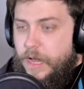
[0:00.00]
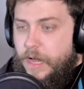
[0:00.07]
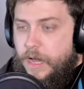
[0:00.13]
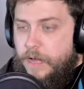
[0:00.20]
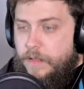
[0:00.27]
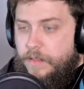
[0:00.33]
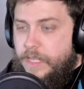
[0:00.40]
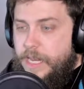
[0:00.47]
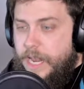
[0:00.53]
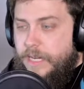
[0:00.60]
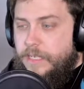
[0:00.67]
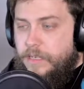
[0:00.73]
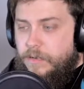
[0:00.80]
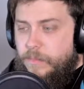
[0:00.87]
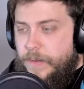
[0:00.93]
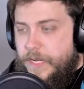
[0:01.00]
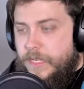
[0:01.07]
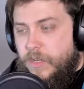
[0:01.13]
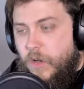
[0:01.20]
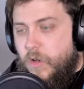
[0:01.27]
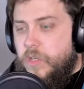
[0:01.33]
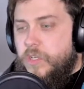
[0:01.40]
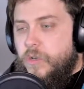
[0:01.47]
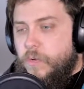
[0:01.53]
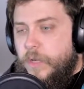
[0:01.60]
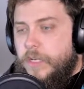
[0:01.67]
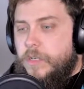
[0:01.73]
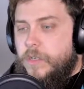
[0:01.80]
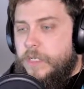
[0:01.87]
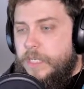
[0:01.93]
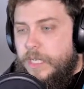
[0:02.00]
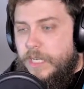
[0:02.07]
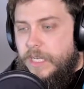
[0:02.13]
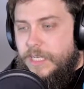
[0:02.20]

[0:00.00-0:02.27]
The next little bit is also interesting.